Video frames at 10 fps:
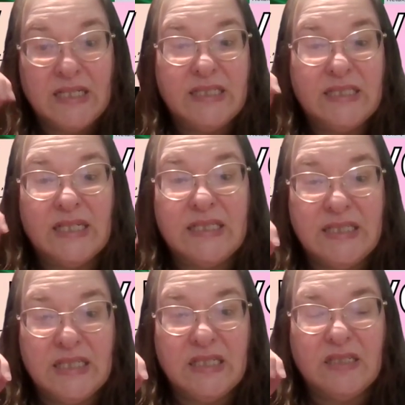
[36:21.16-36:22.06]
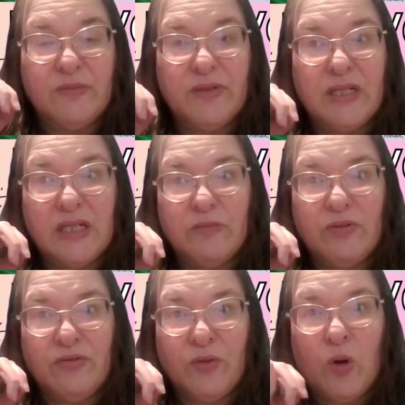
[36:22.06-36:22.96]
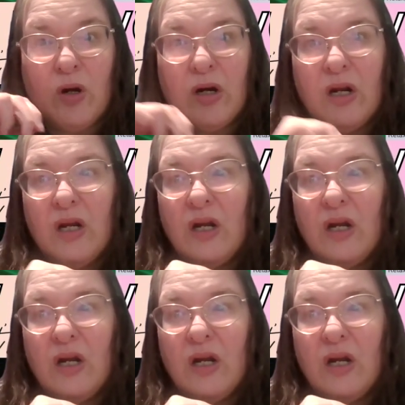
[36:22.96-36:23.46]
ideas I didn't put in before